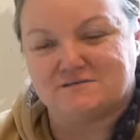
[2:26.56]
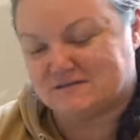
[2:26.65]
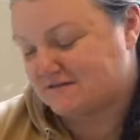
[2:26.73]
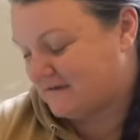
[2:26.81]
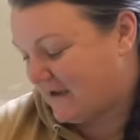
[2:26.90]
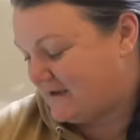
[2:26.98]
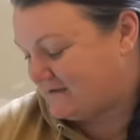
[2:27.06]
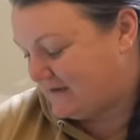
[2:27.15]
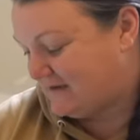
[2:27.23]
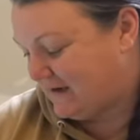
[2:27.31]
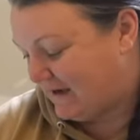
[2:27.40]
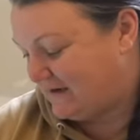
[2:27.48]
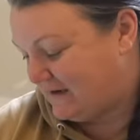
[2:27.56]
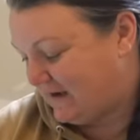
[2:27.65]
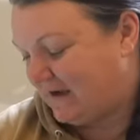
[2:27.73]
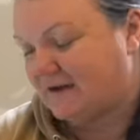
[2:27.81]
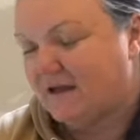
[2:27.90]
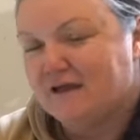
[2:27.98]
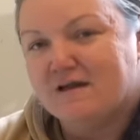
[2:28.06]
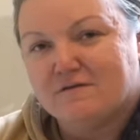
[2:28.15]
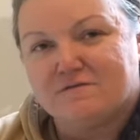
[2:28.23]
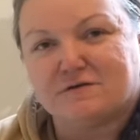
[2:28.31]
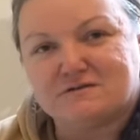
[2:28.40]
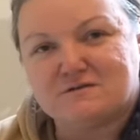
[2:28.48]
or since 1899
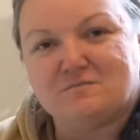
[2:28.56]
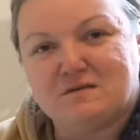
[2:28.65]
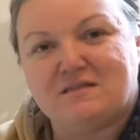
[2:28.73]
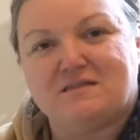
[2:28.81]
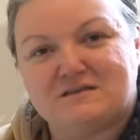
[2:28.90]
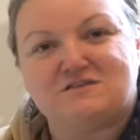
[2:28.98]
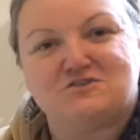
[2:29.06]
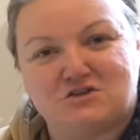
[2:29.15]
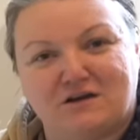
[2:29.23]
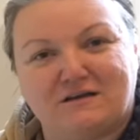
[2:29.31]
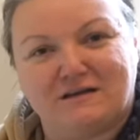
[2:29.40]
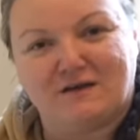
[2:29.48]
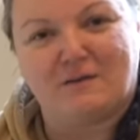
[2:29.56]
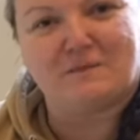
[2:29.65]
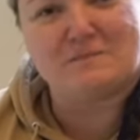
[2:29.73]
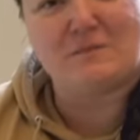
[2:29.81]
for it to be this chunky on the